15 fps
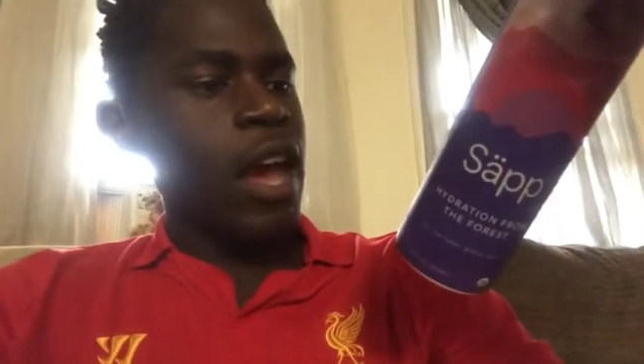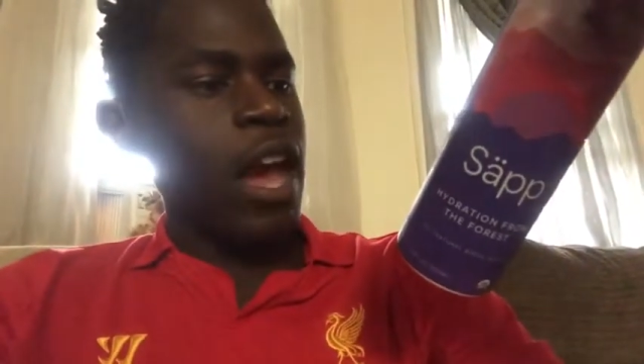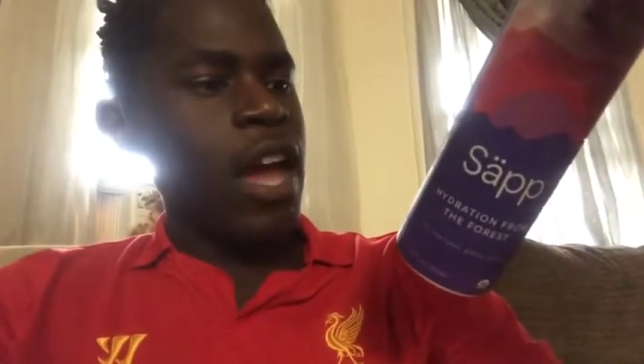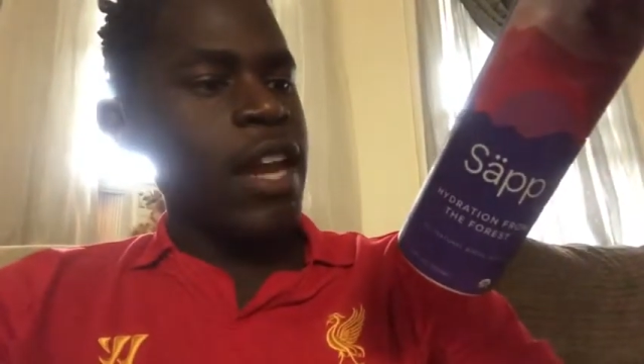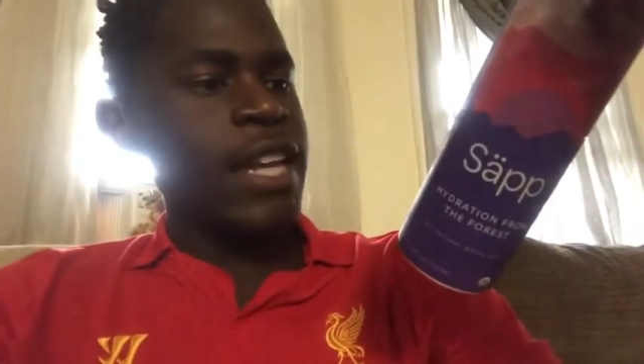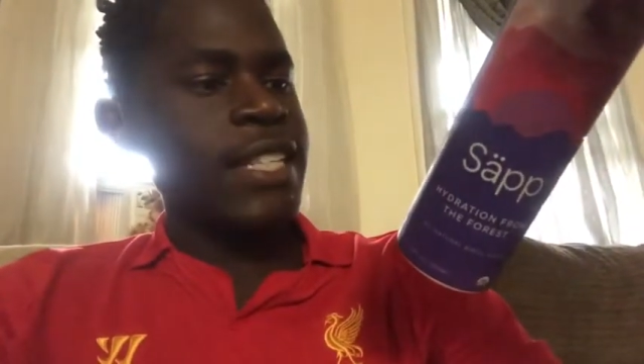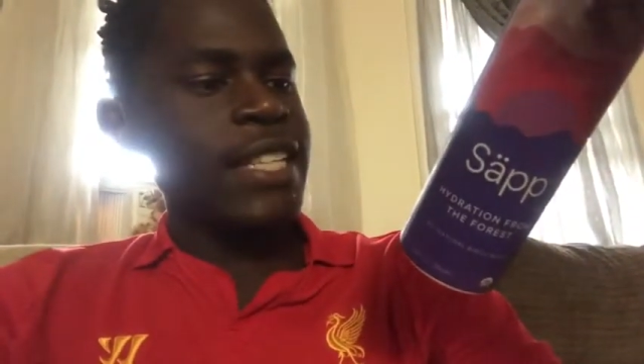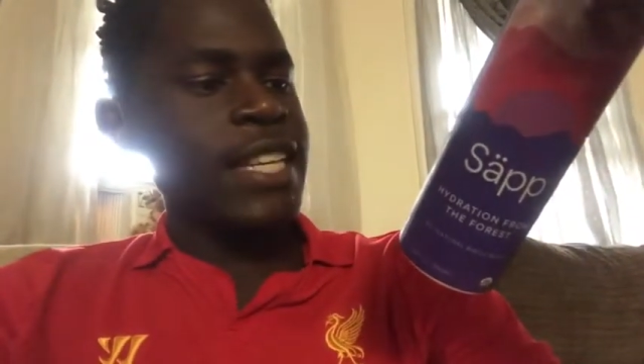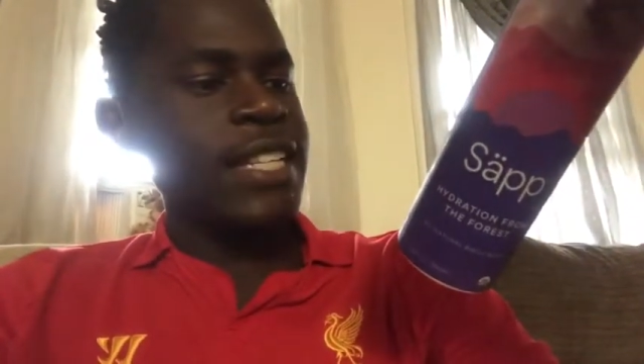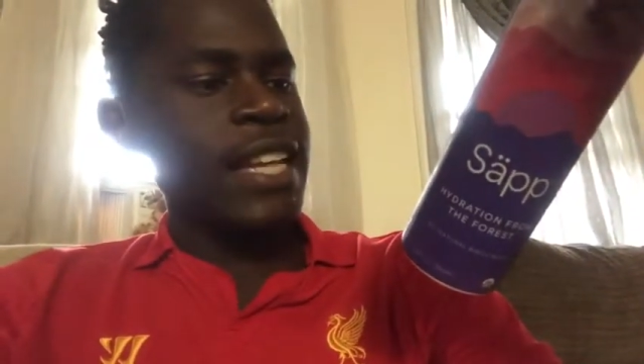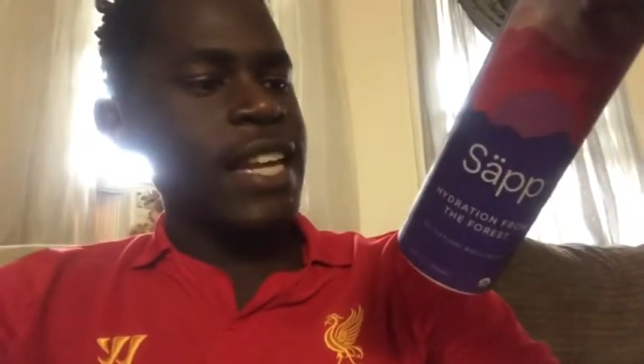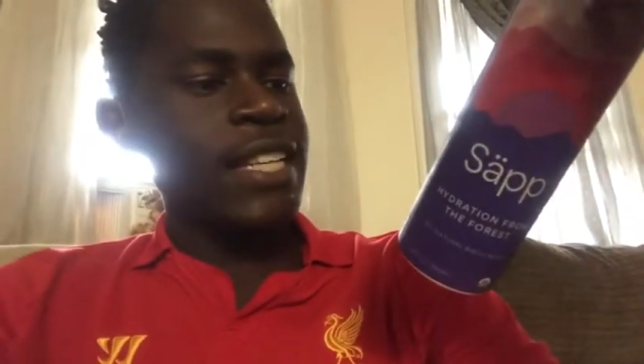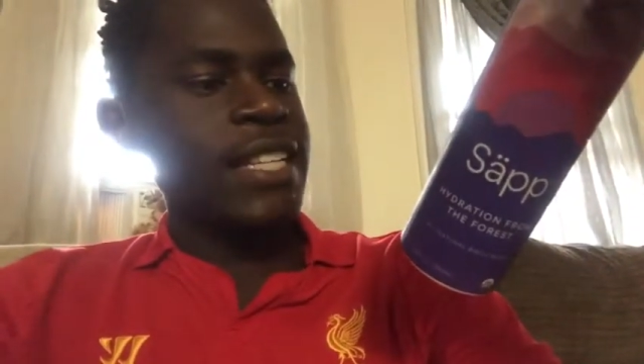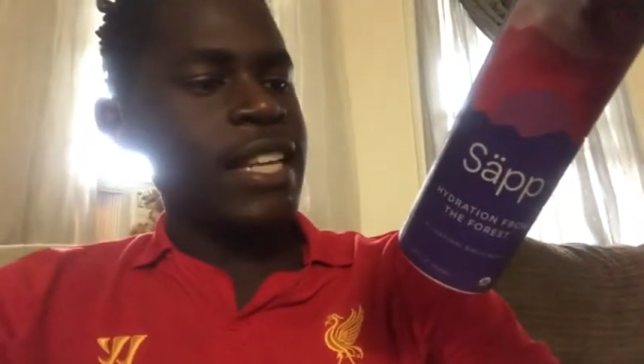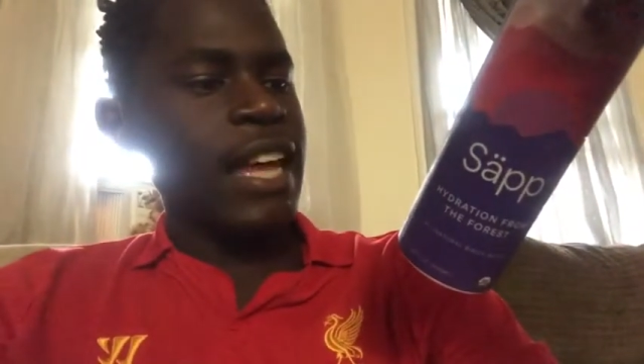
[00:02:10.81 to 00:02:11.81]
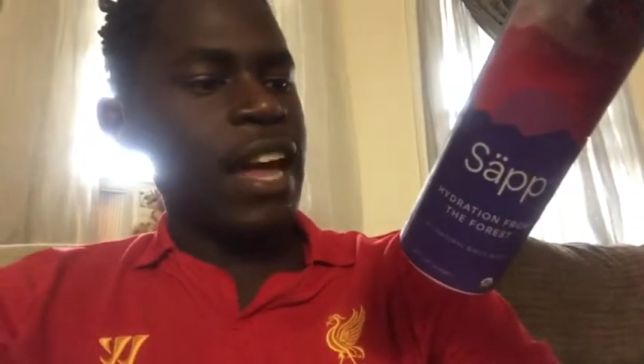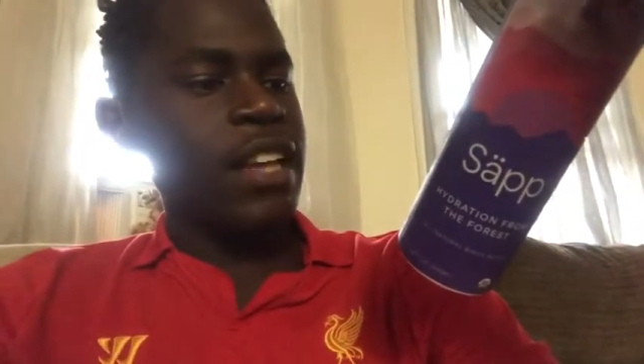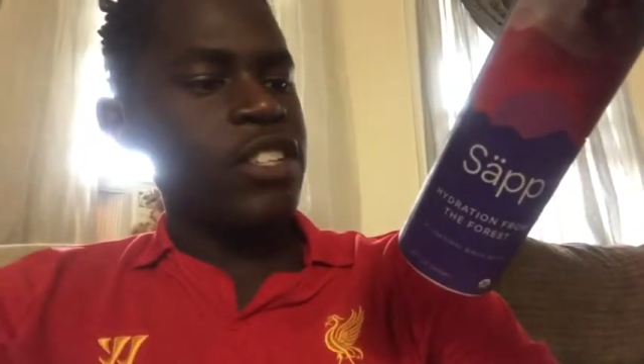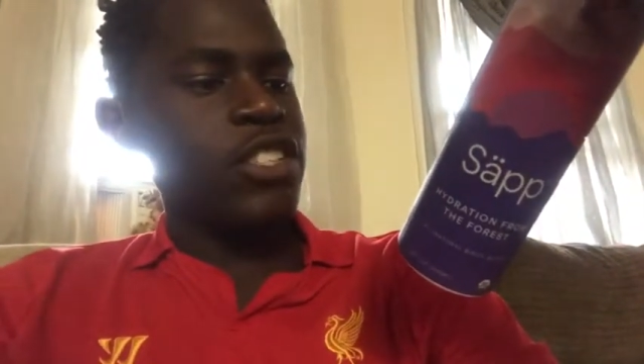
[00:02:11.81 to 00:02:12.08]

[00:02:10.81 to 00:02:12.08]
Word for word: And it says it's that's